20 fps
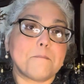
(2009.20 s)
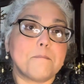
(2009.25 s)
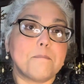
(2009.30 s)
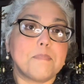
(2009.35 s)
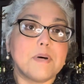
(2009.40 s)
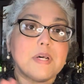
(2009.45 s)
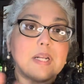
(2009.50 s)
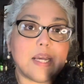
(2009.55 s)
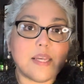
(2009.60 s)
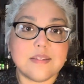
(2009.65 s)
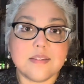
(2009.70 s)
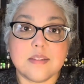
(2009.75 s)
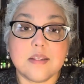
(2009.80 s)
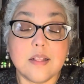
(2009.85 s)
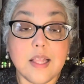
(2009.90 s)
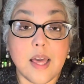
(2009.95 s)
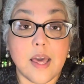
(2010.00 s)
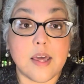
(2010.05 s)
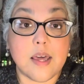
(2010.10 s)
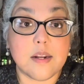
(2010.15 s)
but I
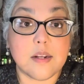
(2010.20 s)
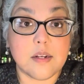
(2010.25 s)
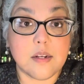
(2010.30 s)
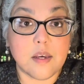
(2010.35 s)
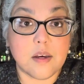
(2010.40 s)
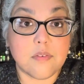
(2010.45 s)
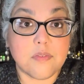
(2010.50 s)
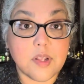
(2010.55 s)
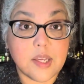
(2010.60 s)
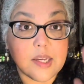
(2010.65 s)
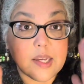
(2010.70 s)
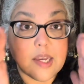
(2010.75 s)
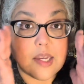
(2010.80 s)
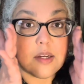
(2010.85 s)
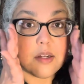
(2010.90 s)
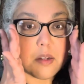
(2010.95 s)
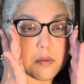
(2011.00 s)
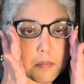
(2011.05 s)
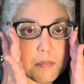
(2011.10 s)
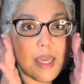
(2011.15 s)
still had enough, like I
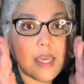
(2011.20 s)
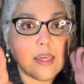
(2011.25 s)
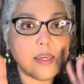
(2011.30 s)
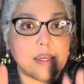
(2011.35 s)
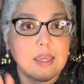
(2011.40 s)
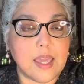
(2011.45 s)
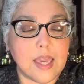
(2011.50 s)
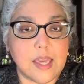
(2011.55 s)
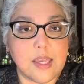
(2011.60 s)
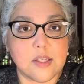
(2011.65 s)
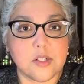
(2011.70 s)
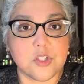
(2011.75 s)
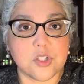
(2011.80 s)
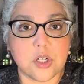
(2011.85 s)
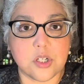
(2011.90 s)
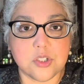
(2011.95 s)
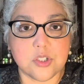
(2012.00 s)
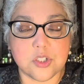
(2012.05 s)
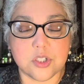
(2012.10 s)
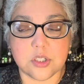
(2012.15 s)
could make eight
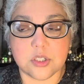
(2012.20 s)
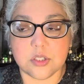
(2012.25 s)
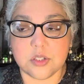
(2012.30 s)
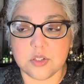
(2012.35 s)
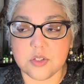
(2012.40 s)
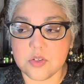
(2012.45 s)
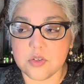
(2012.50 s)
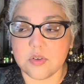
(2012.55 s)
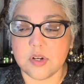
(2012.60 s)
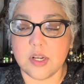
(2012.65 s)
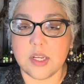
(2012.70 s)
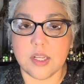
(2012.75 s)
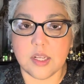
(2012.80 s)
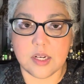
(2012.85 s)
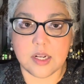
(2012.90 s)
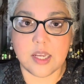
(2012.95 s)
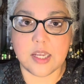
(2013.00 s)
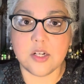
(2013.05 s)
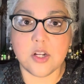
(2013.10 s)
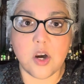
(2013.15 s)
junk journals, right?
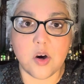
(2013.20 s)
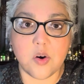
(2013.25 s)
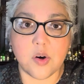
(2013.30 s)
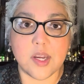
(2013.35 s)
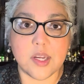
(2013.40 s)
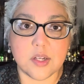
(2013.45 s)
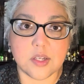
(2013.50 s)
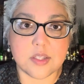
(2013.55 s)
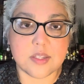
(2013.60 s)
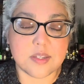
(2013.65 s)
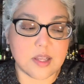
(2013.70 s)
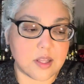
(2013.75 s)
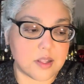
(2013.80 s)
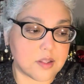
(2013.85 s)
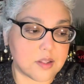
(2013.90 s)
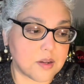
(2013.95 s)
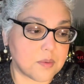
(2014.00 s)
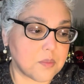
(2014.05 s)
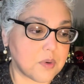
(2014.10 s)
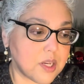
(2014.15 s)
And I know I could sell
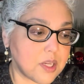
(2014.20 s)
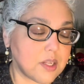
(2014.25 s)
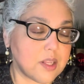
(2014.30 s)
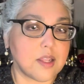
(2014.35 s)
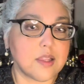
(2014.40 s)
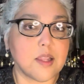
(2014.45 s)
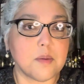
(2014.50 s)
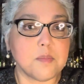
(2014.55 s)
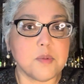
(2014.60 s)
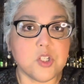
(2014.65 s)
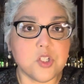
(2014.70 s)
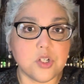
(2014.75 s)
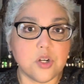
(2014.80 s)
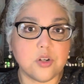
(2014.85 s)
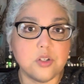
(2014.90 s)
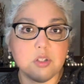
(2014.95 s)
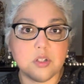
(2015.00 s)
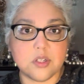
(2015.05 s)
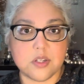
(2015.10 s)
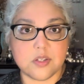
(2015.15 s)
them, right? And let me show
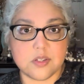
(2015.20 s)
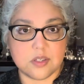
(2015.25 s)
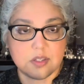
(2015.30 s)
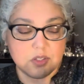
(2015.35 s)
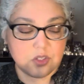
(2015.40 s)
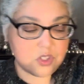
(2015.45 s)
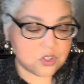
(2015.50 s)
you, cause it's